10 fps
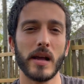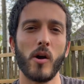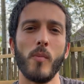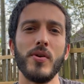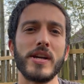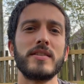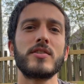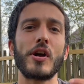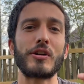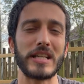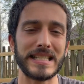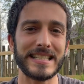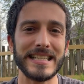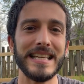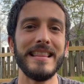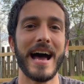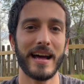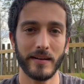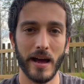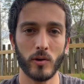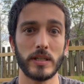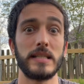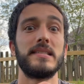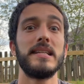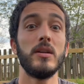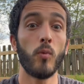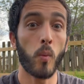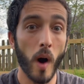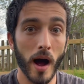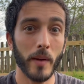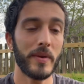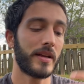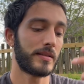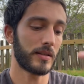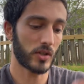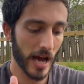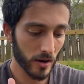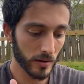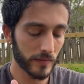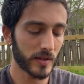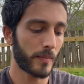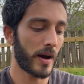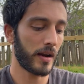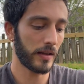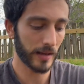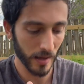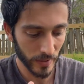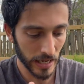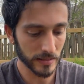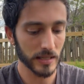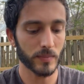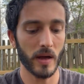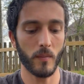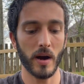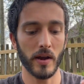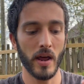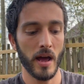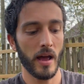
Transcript: I hope you can start to see that now, to see why. Because the shadow lives in the body, it can't be accessed by the mind.